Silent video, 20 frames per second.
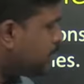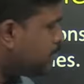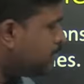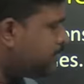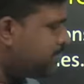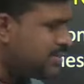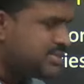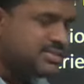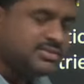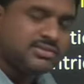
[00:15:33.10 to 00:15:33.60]

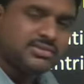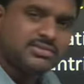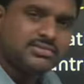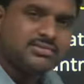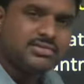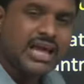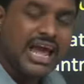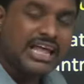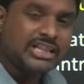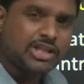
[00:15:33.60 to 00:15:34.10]

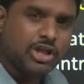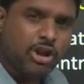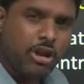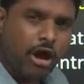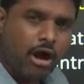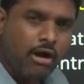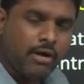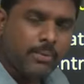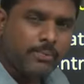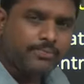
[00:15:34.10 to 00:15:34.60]
Business and the
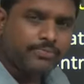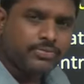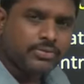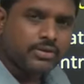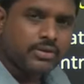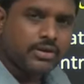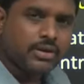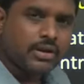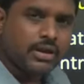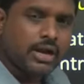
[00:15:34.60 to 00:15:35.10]
Law.
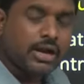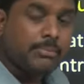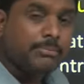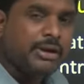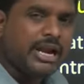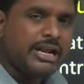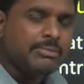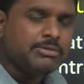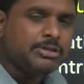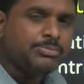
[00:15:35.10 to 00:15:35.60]

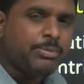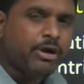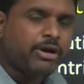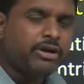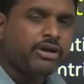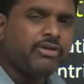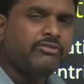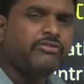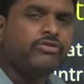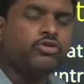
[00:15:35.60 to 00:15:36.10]
Prelims
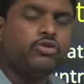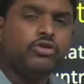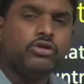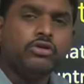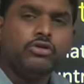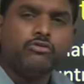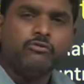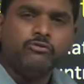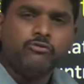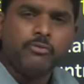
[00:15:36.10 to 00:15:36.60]
point of view,
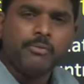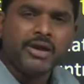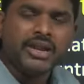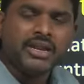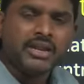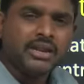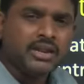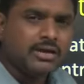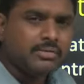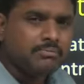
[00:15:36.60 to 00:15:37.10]

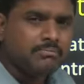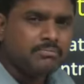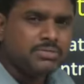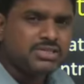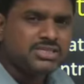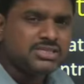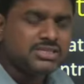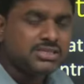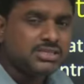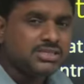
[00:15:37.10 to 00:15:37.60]
Women,
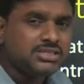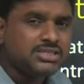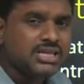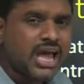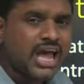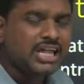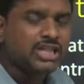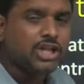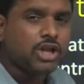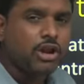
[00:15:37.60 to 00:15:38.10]
Business
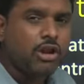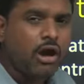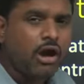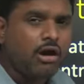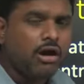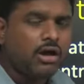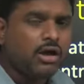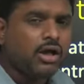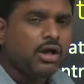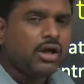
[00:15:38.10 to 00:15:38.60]
and the
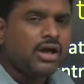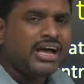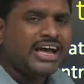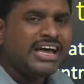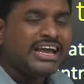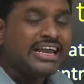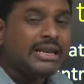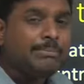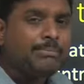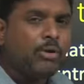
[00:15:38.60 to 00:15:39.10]
Law
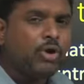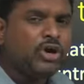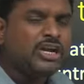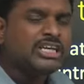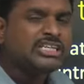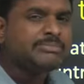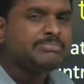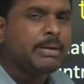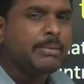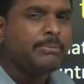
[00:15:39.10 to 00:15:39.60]
report
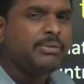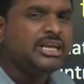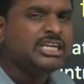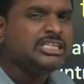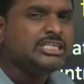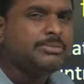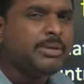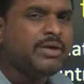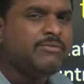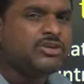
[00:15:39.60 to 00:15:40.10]
is
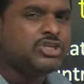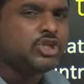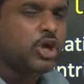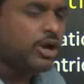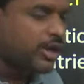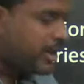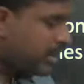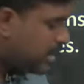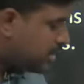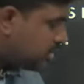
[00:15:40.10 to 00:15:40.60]
published by which
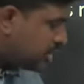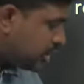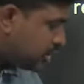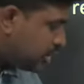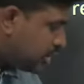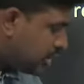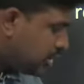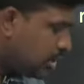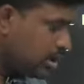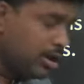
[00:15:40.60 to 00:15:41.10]

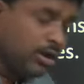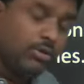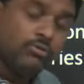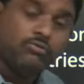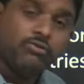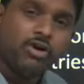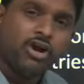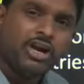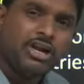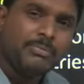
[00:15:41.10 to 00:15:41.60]
organization?
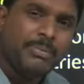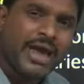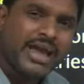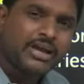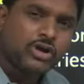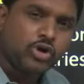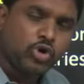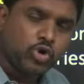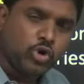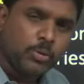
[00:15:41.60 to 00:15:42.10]
World
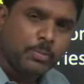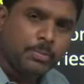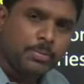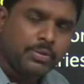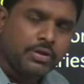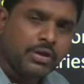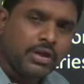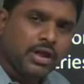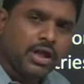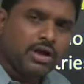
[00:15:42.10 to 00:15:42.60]
Bank Group.
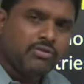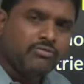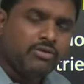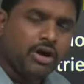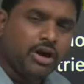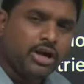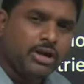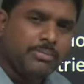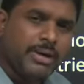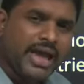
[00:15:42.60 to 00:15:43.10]

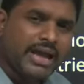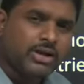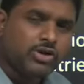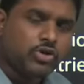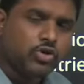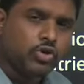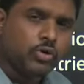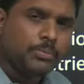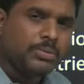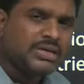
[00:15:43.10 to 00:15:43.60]
World Bank
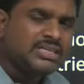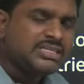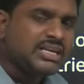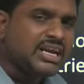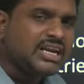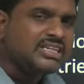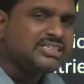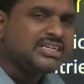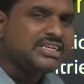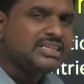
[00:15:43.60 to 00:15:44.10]
Group is
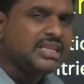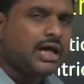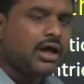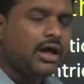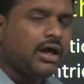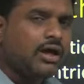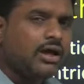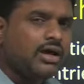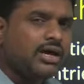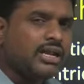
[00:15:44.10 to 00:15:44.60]
releasing
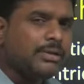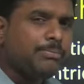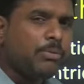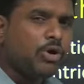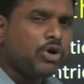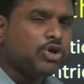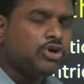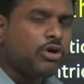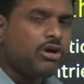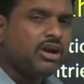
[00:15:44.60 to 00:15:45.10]
the
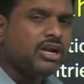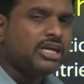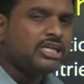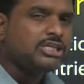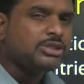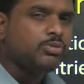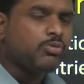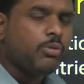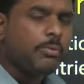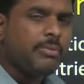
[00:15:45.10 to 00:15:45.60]
report called
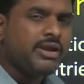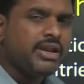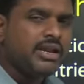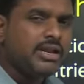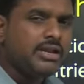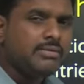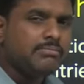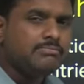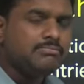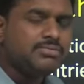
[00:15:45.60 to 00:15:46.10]
as
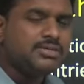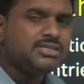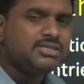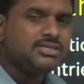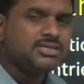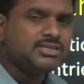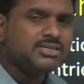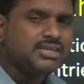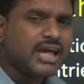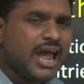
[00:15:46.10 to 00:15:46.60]
Women,
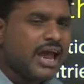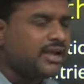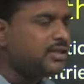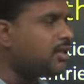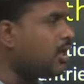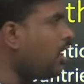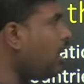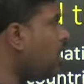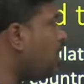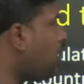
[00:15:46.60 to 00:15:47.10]
Business and the